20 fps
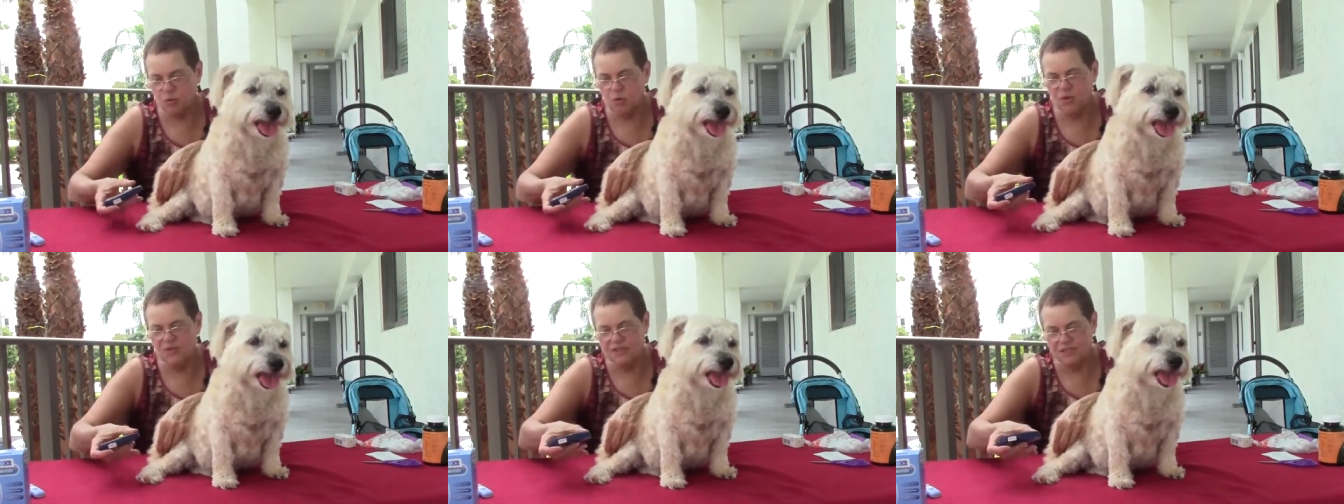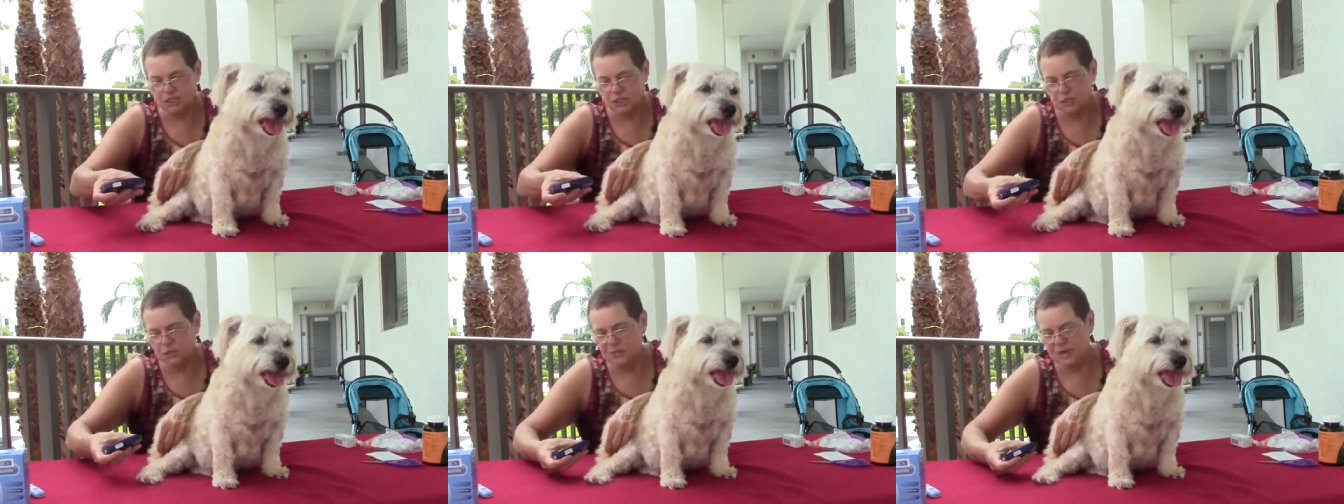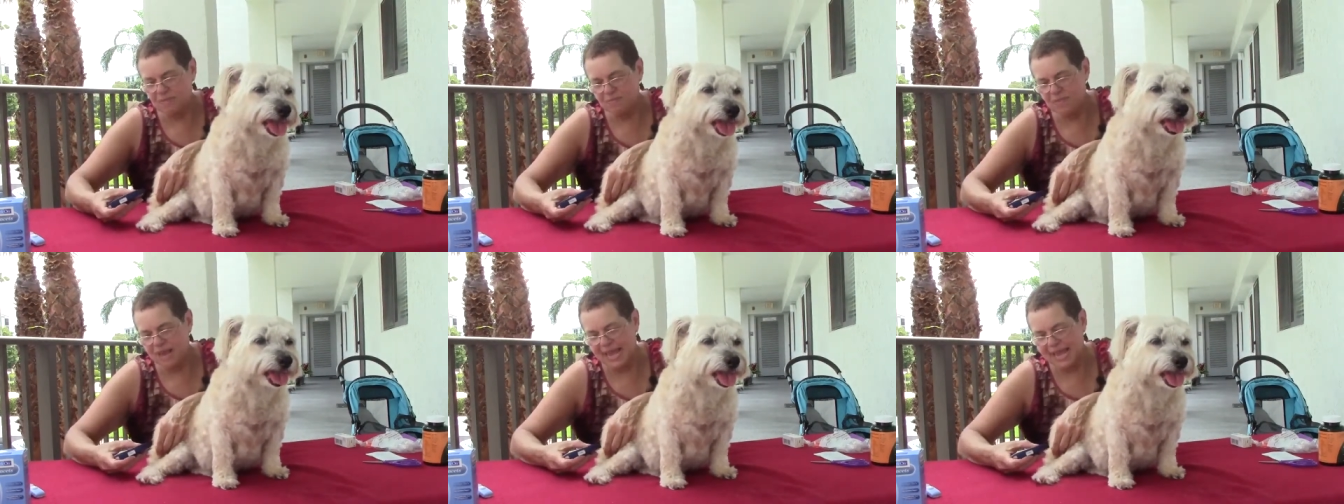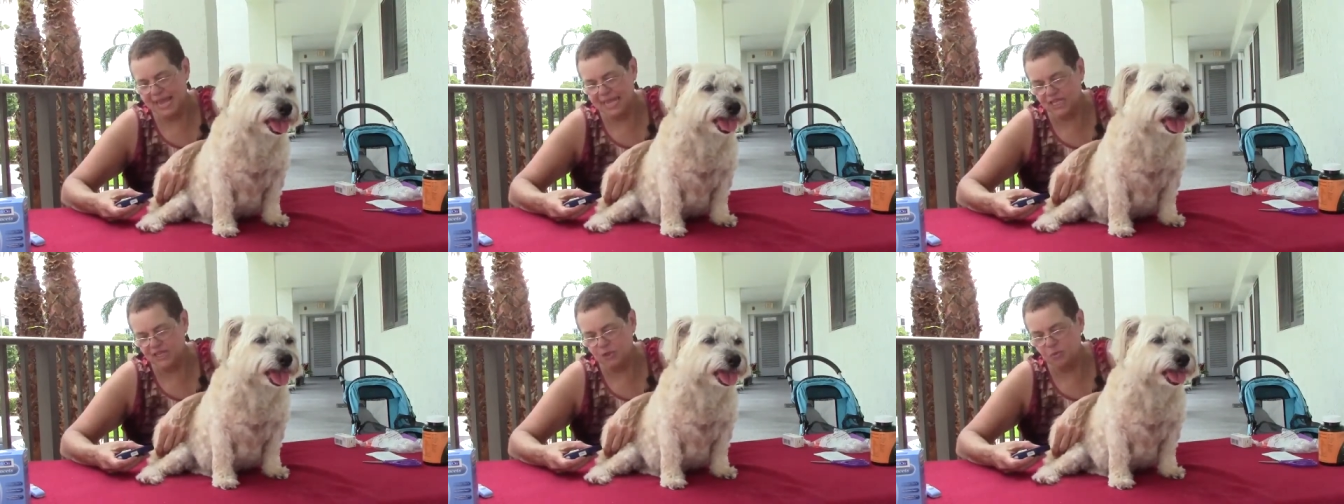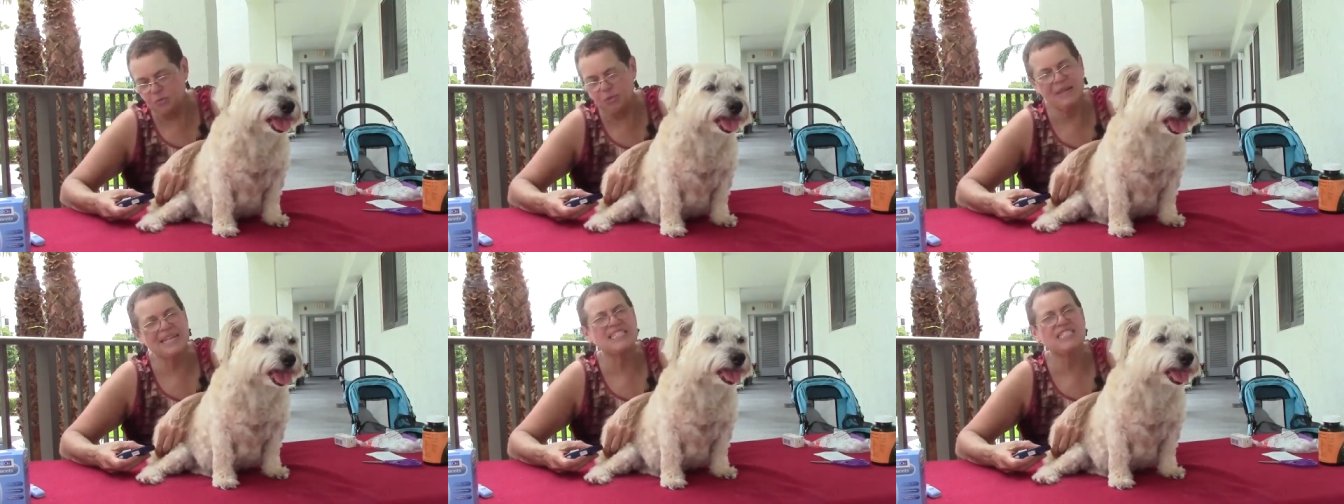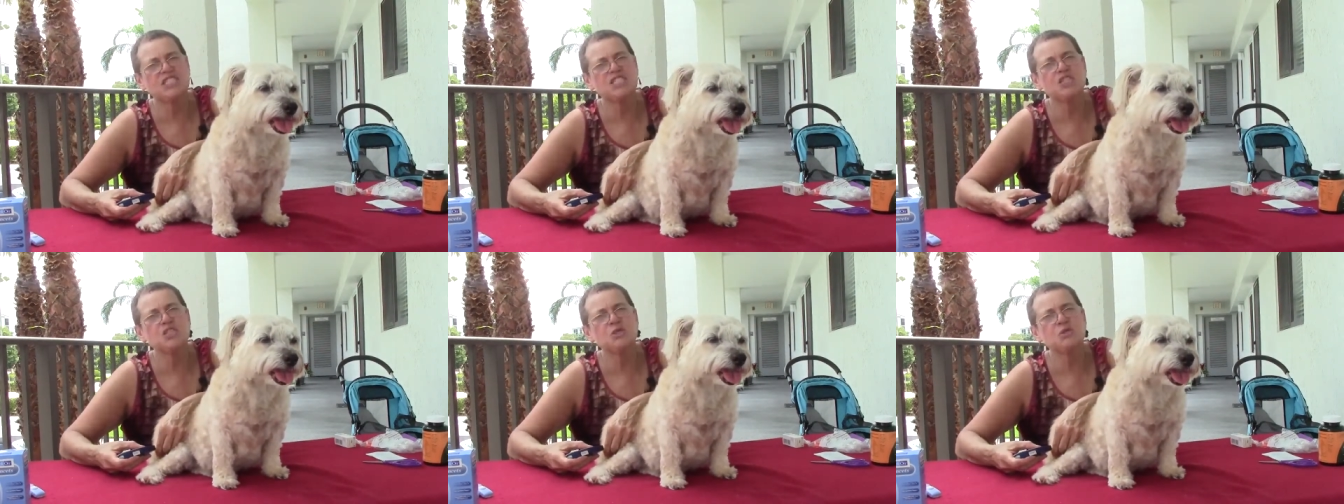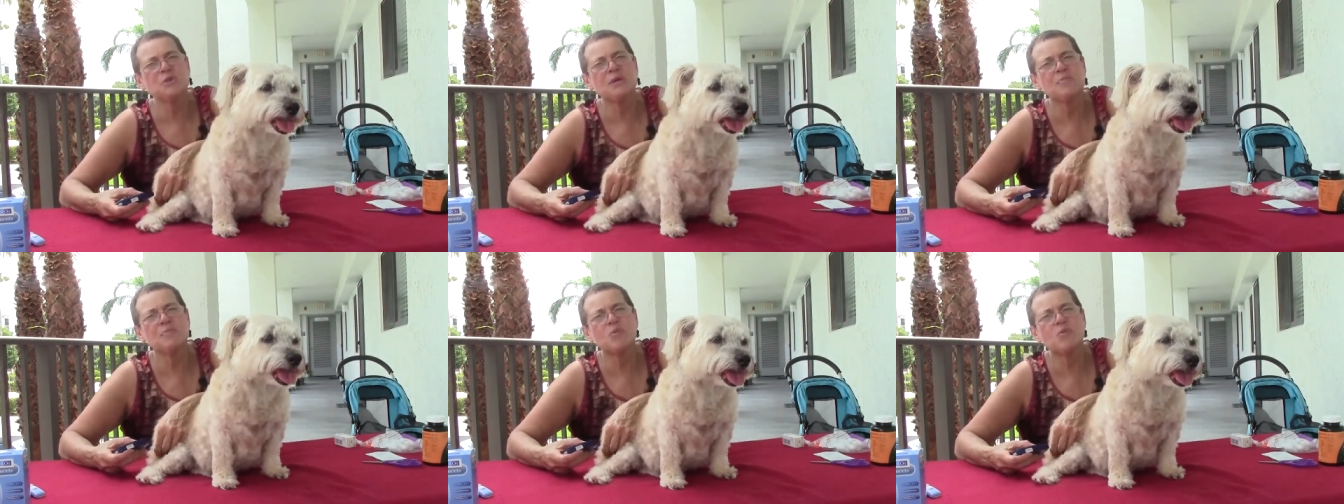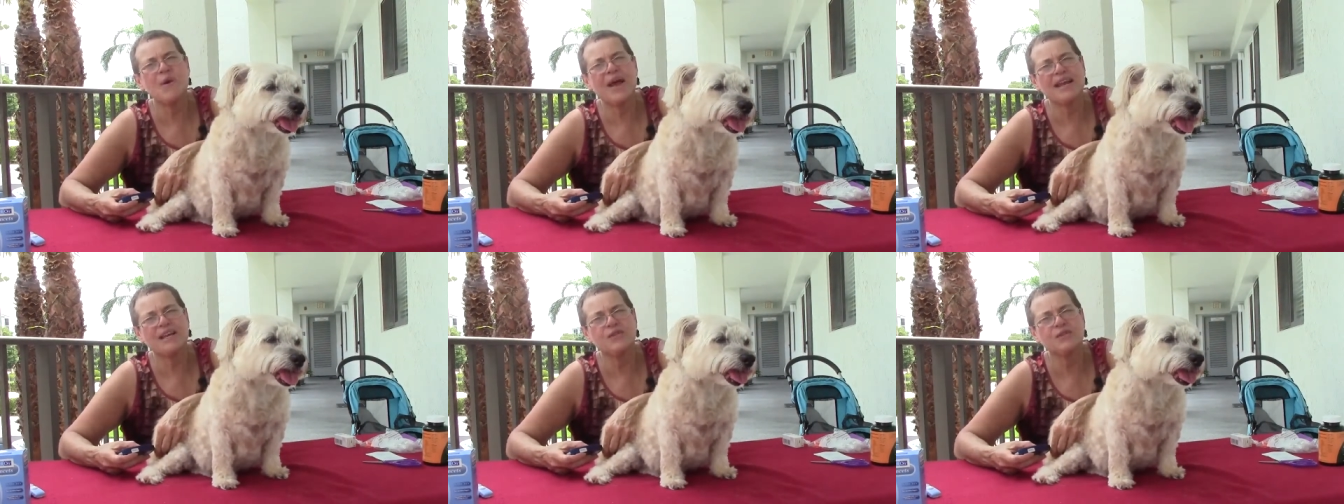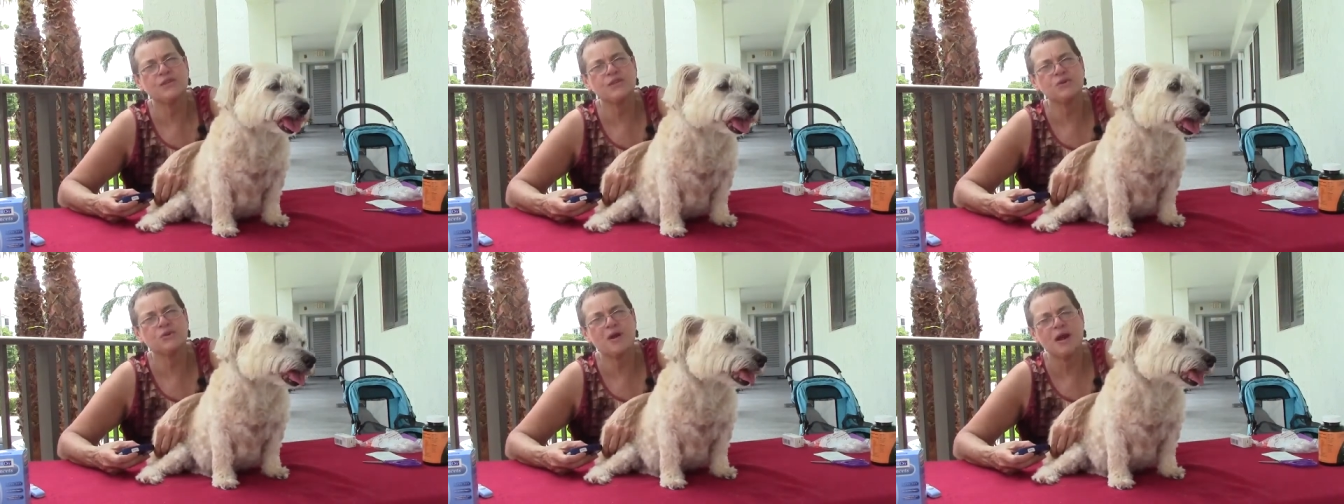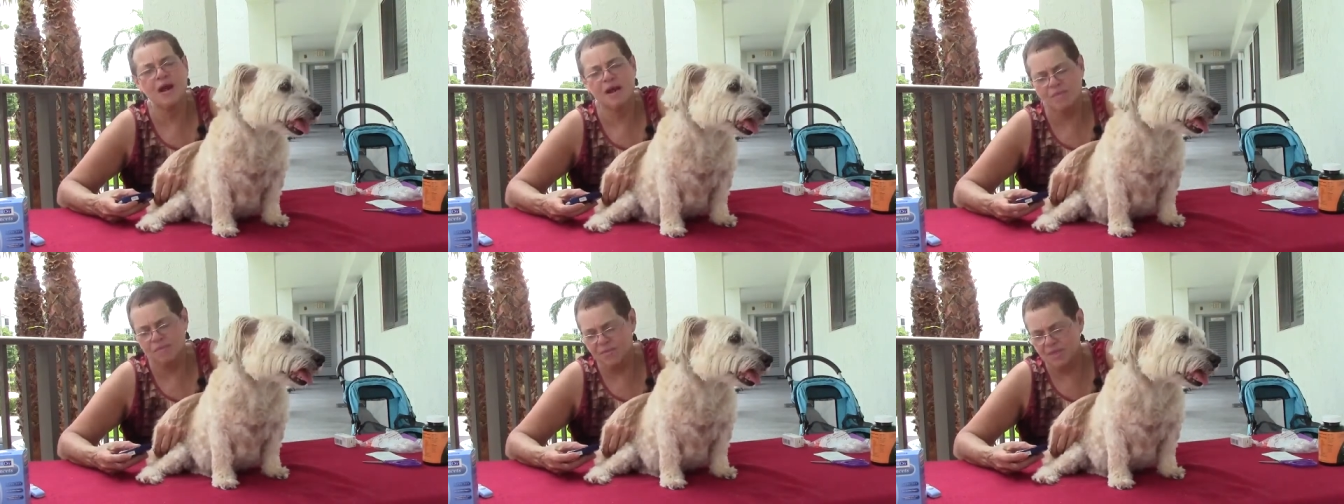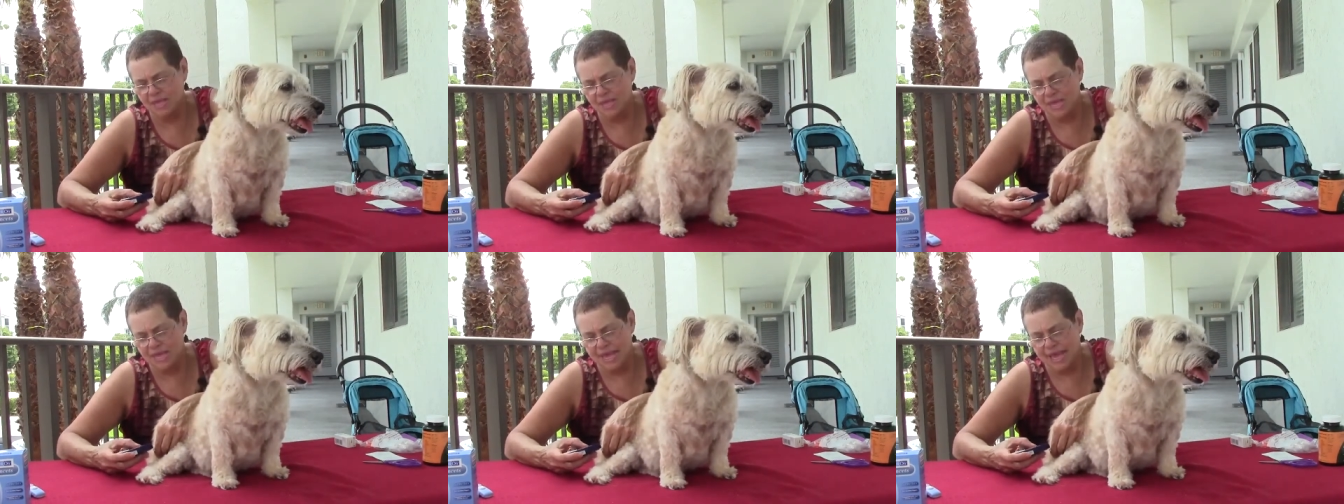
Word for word: with the strip and you place the strip right on the drop